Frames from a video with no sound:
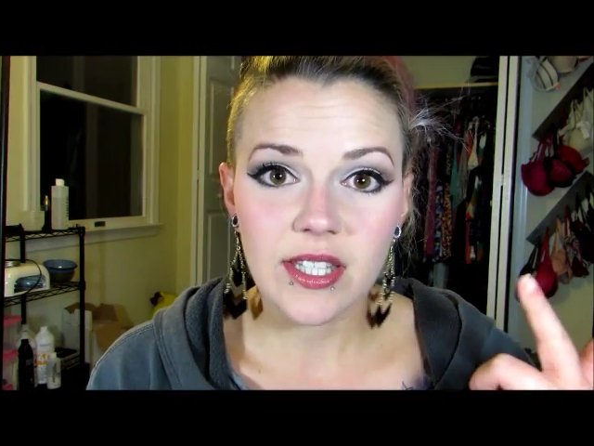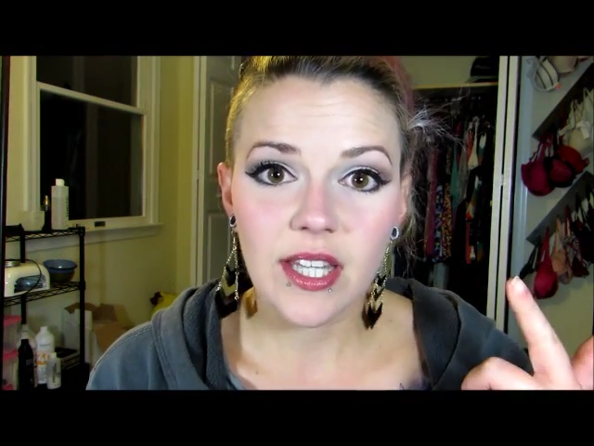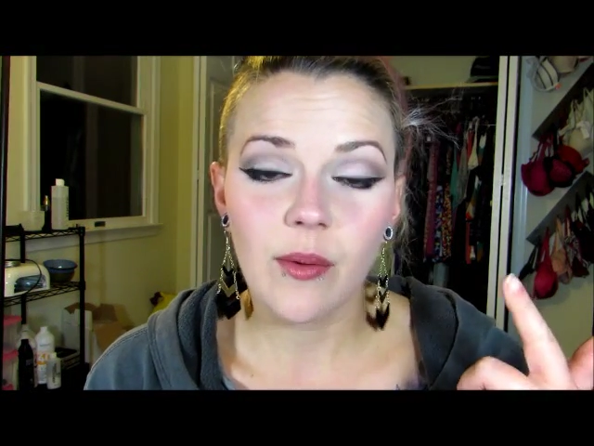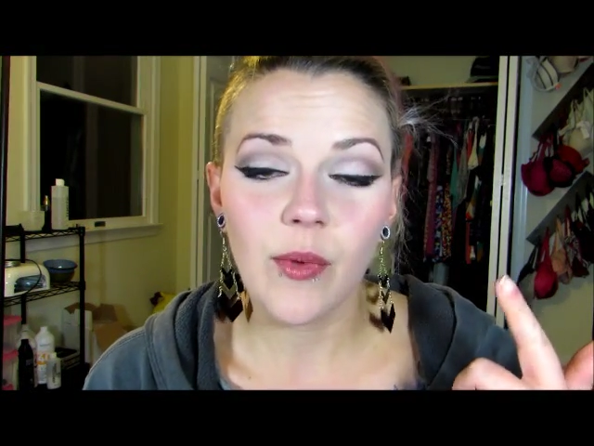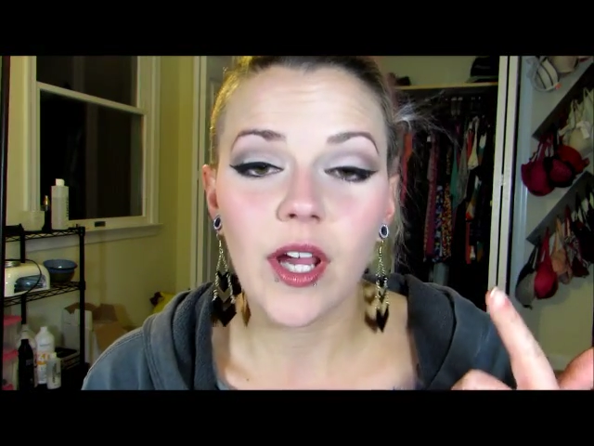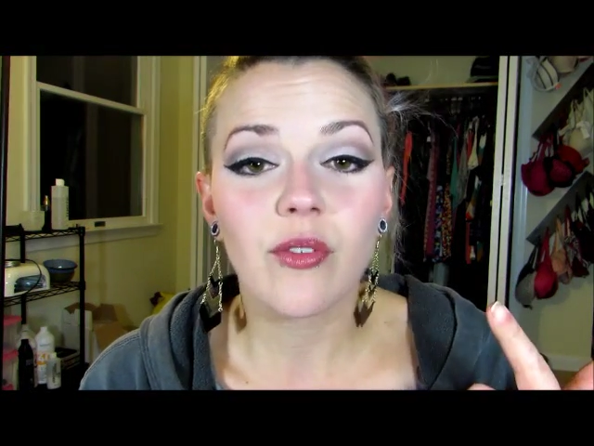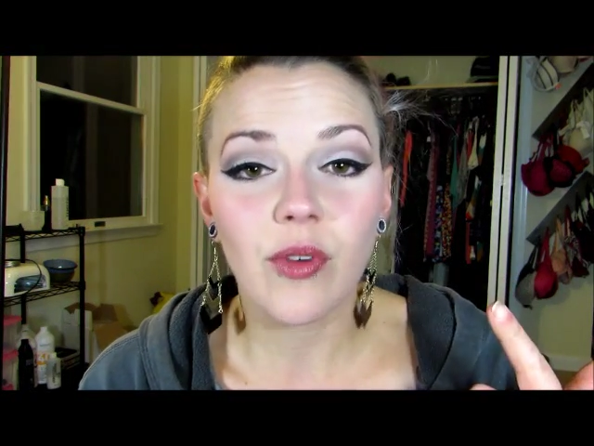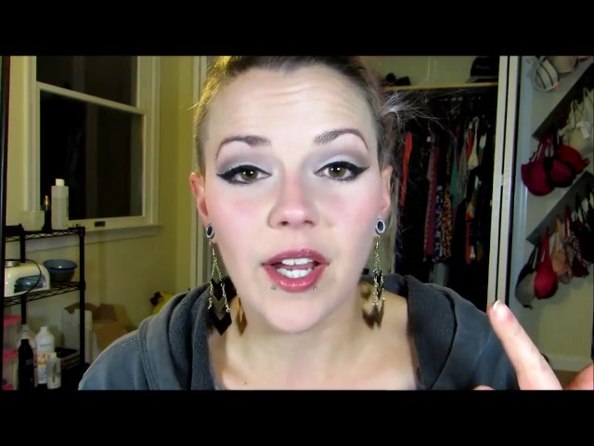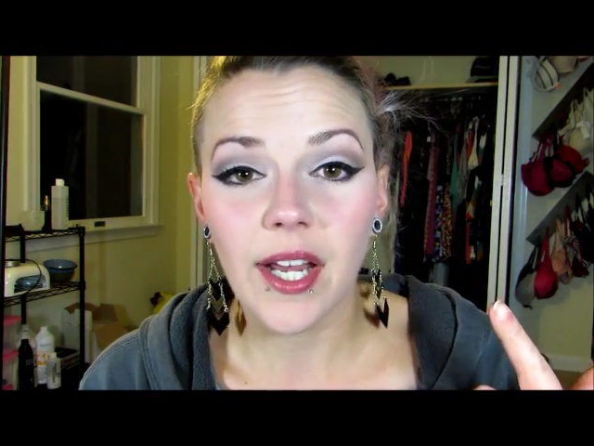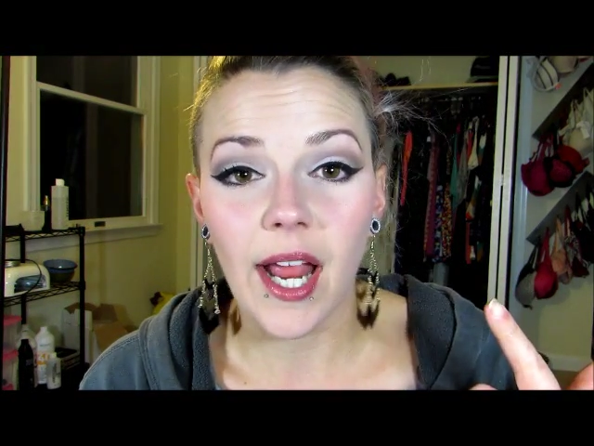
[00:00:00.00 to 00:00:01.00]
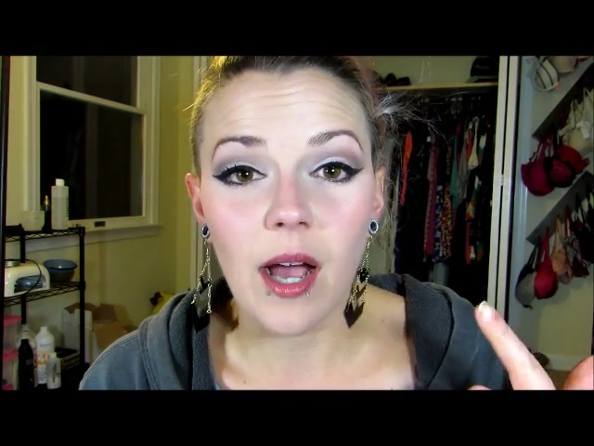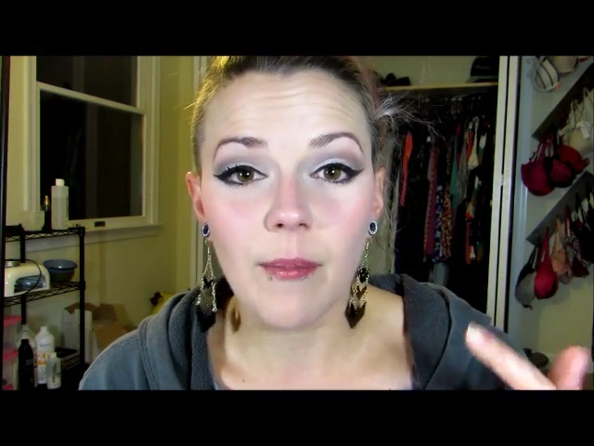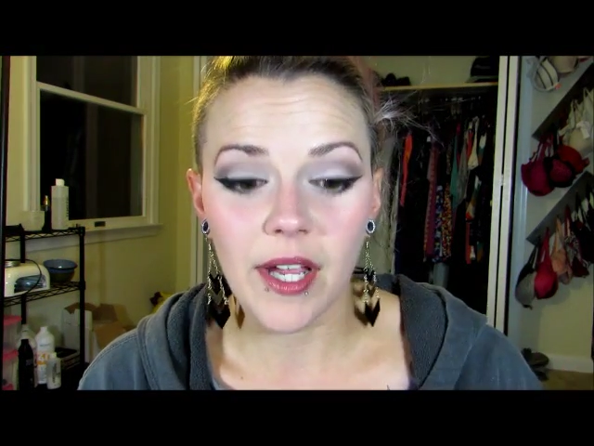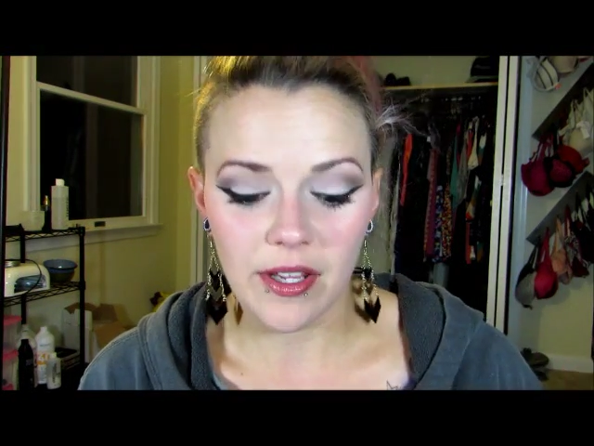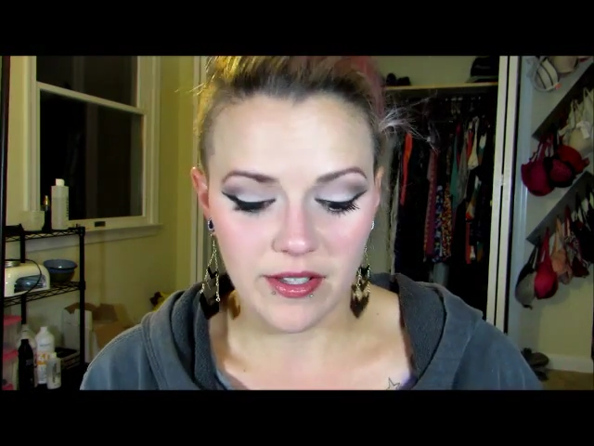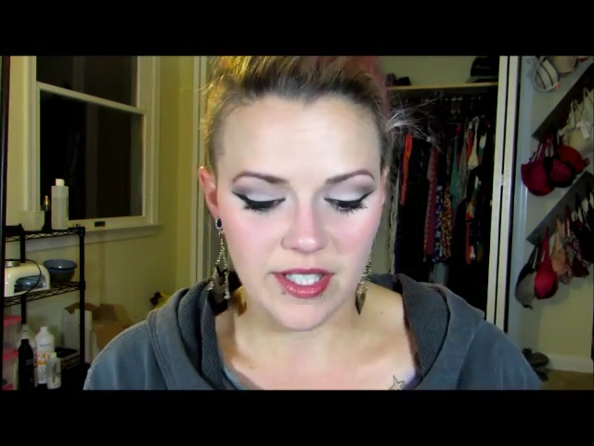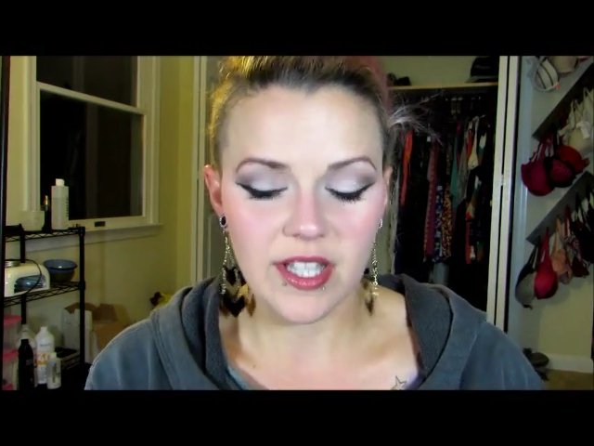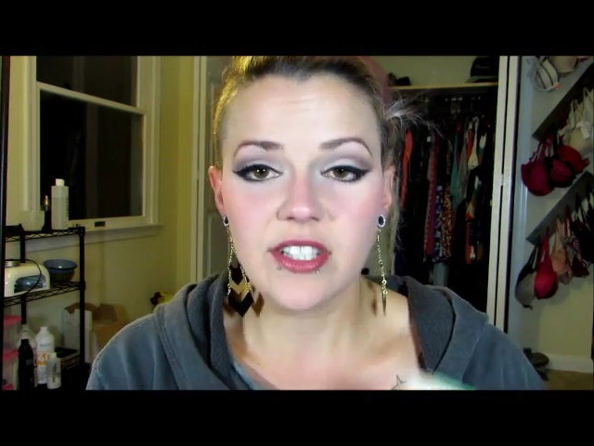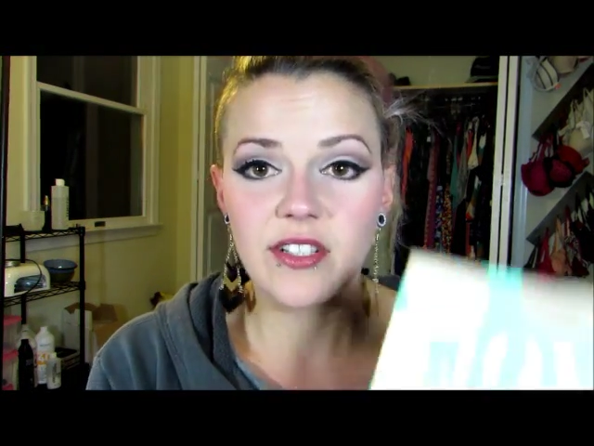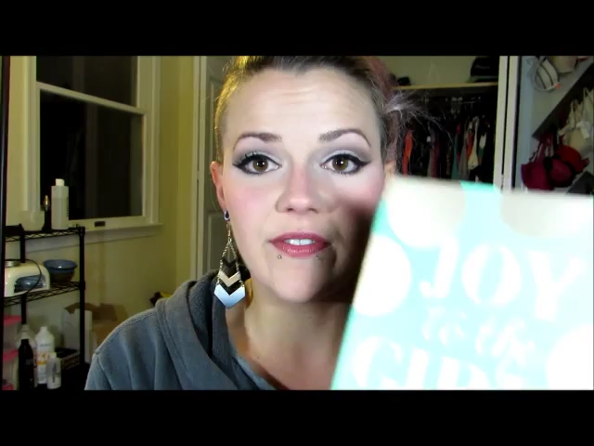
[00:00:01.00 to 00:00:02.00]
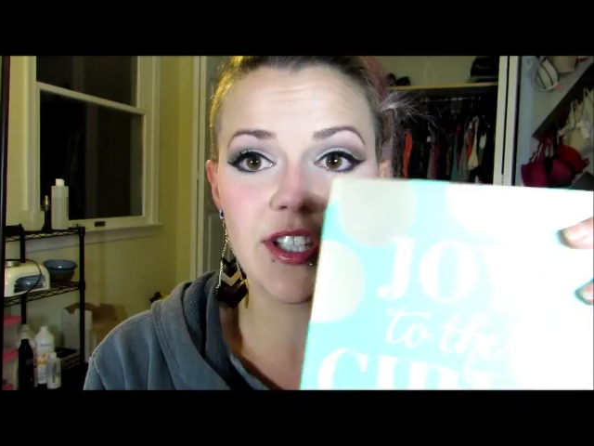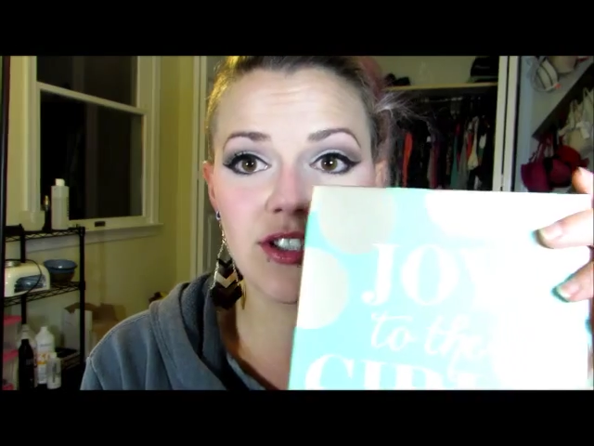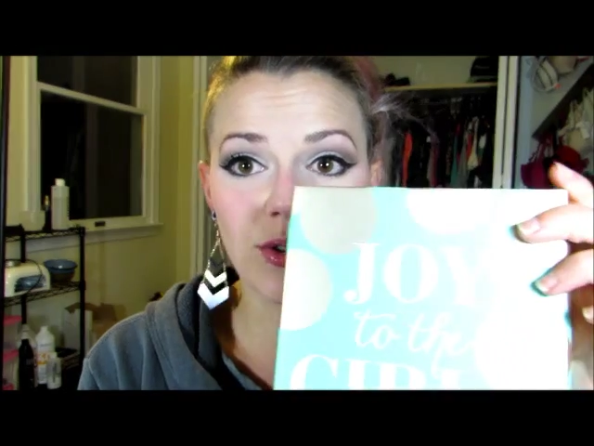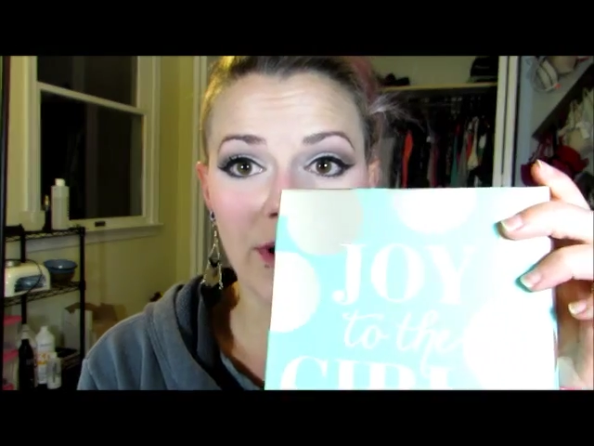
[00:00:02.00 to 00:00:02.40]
look that I'm wearing right now by using the Too Faced